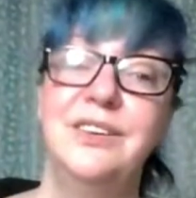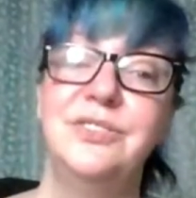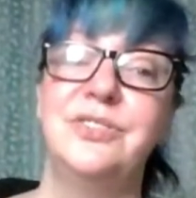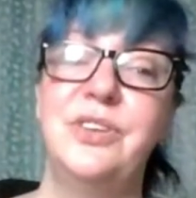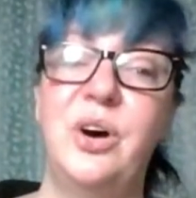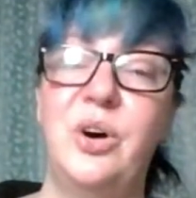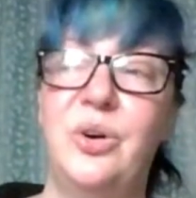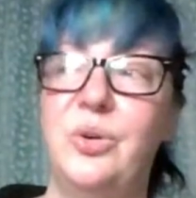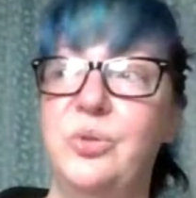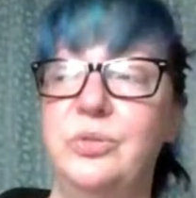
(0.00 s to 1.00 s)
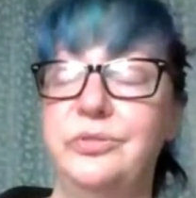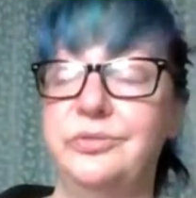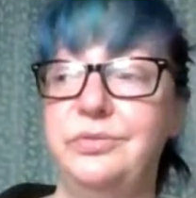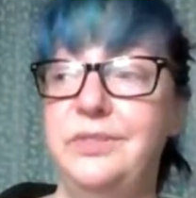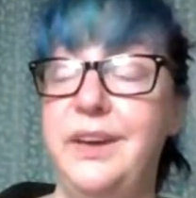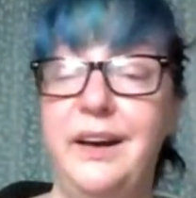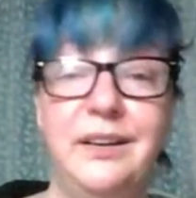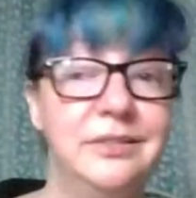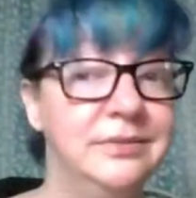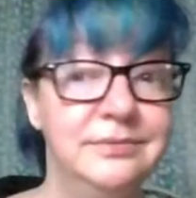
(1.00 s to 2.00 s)
So,
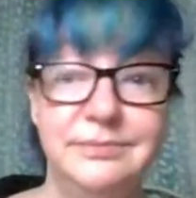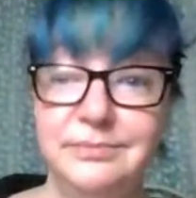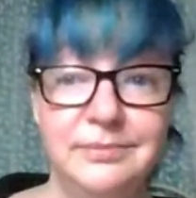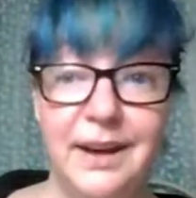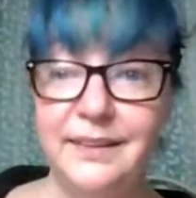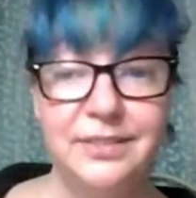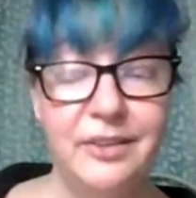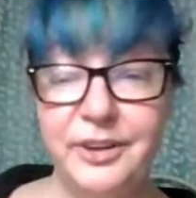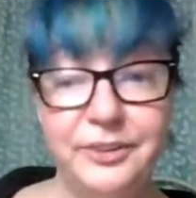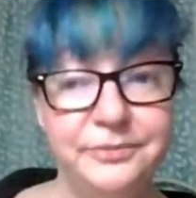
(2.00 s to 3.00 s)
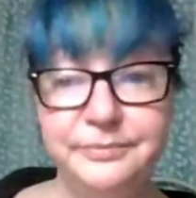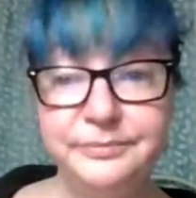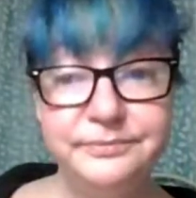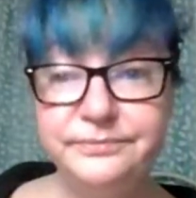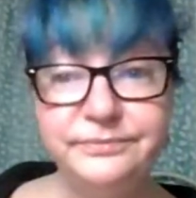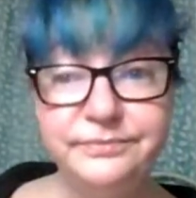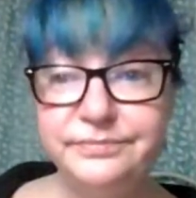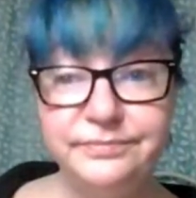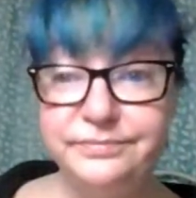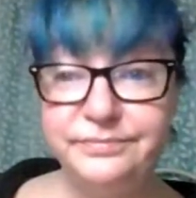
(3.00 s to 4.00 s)
yeah, I love it.
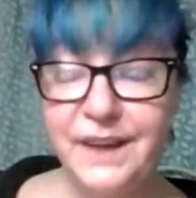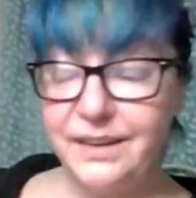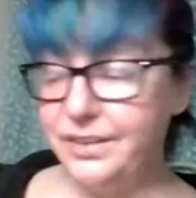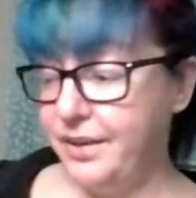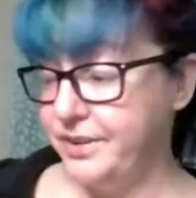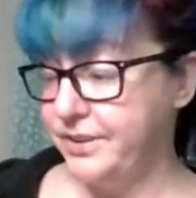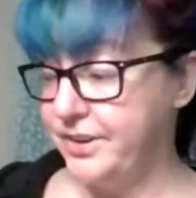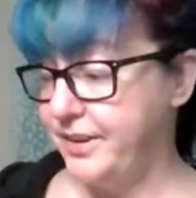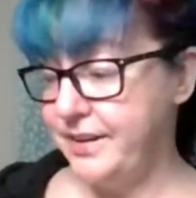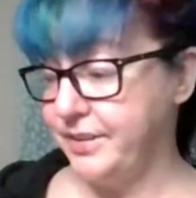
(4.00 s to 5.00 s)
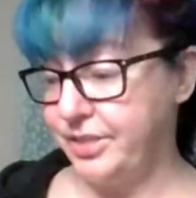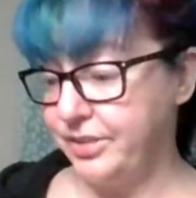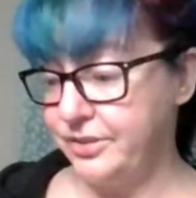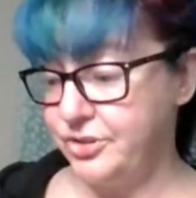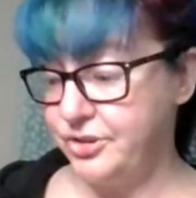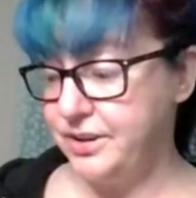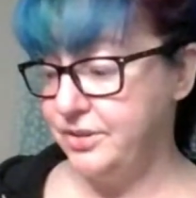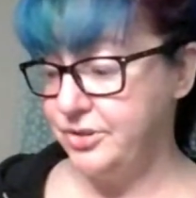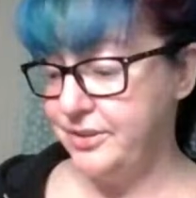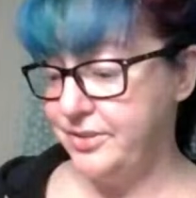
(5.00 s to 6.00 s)
I love it to death. She
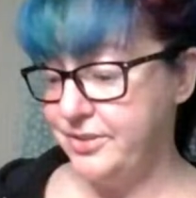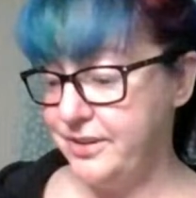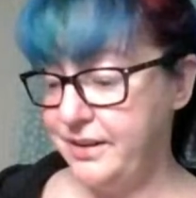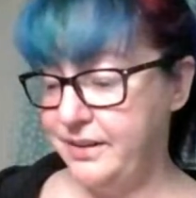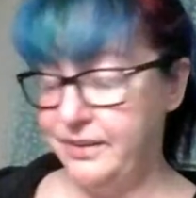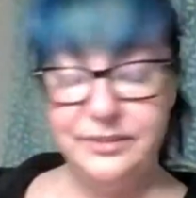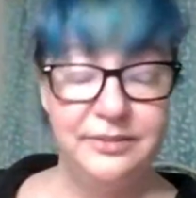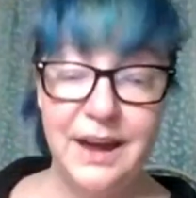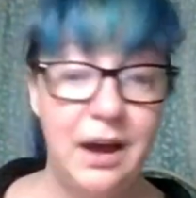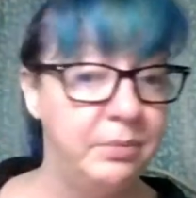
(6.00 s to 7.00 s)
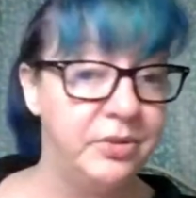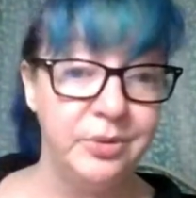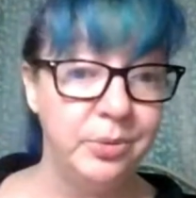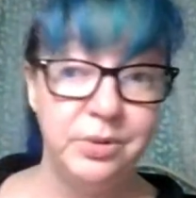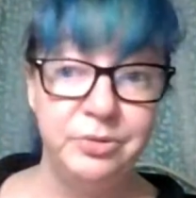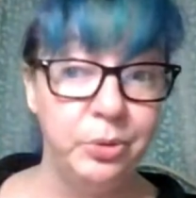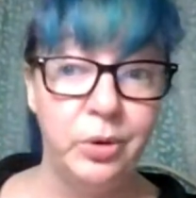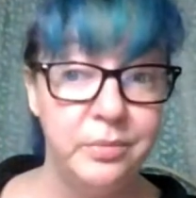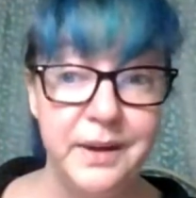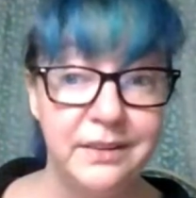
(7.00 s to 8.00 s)
just absolutely
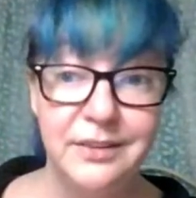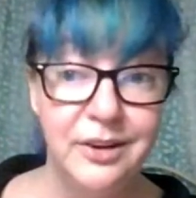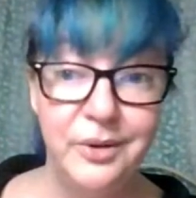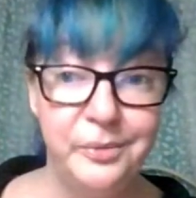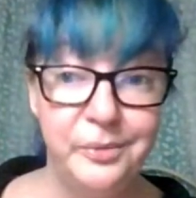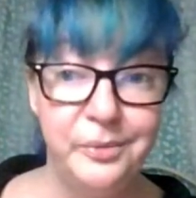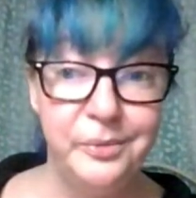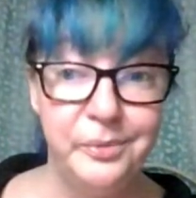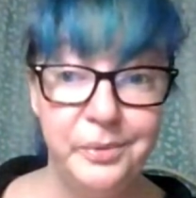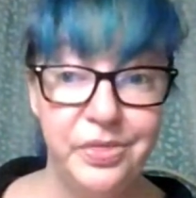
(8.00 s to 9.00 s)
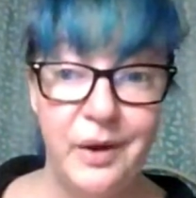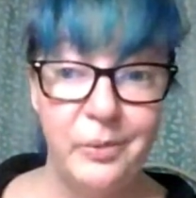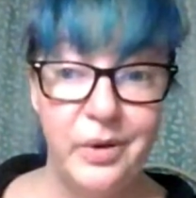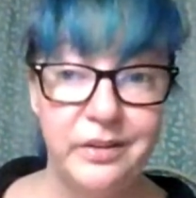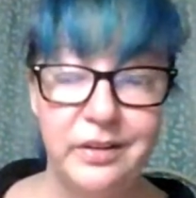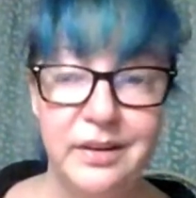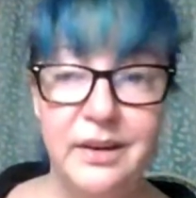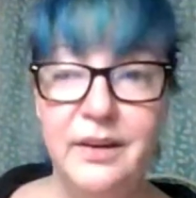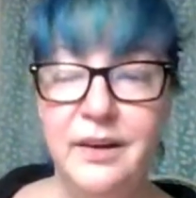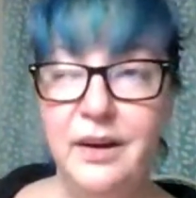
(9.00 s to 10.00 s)
floored me with that one.
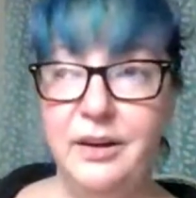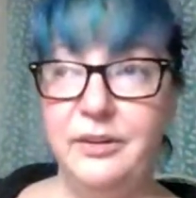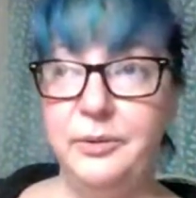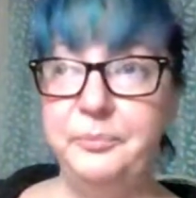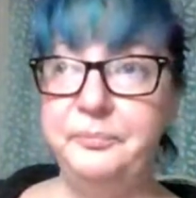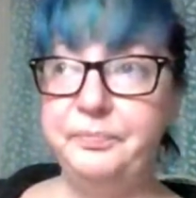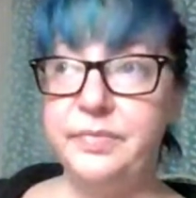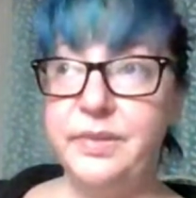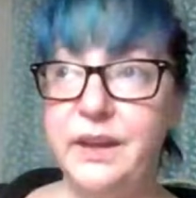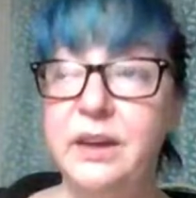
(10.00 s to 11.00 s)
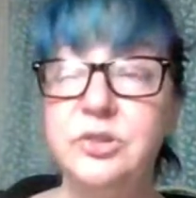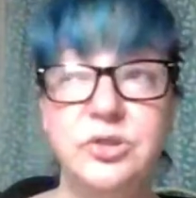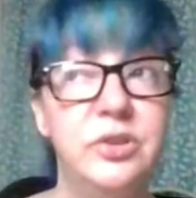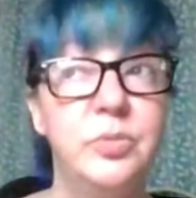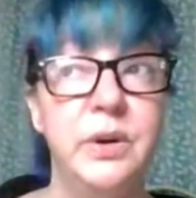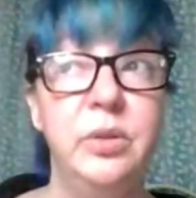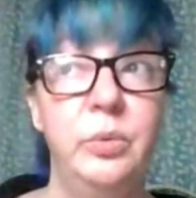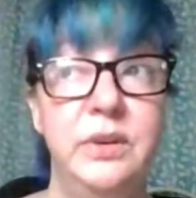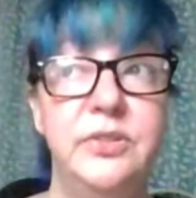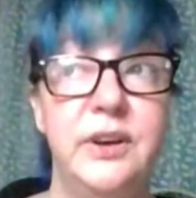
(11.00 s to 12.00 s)
And she's one of the
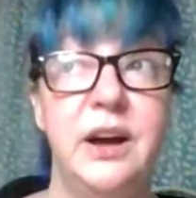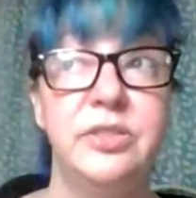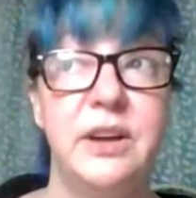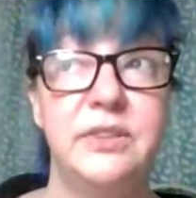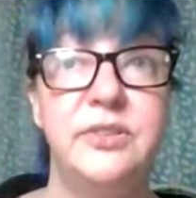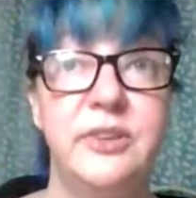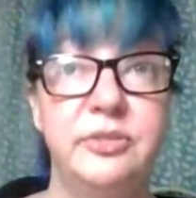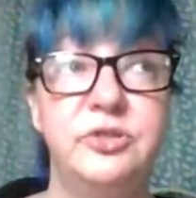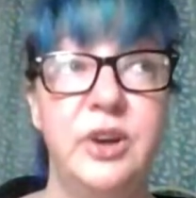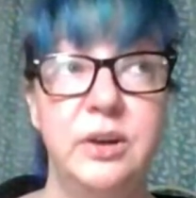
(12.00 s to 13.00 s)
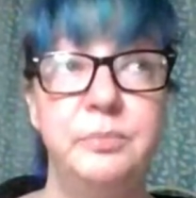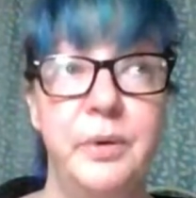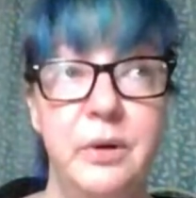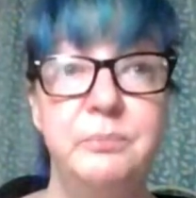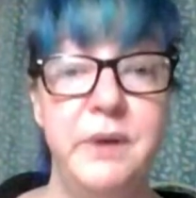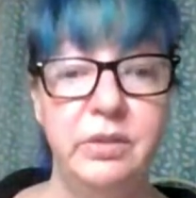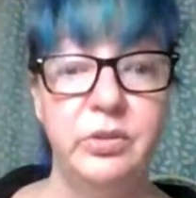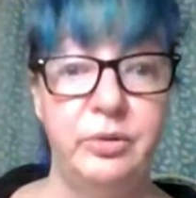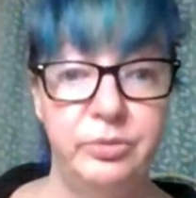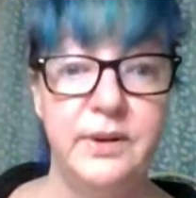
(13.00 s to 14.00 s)
ones that got that stuffed chicken parm
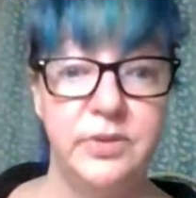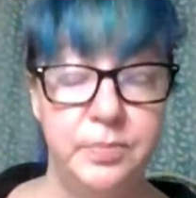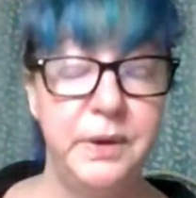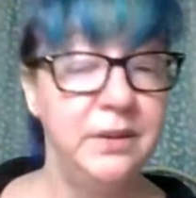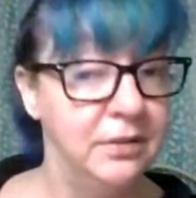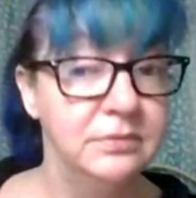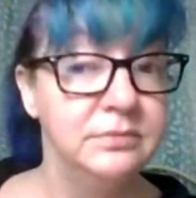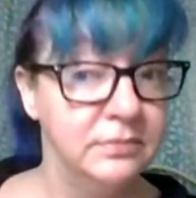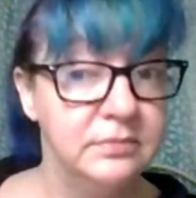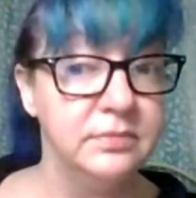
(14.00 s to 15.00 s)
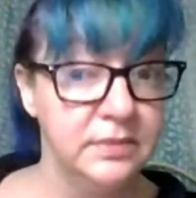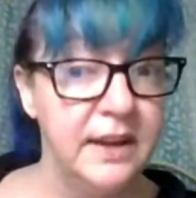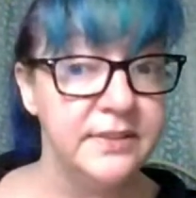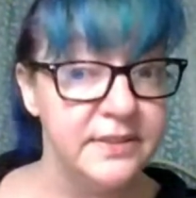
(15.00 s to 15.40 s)
meatloaf recipe last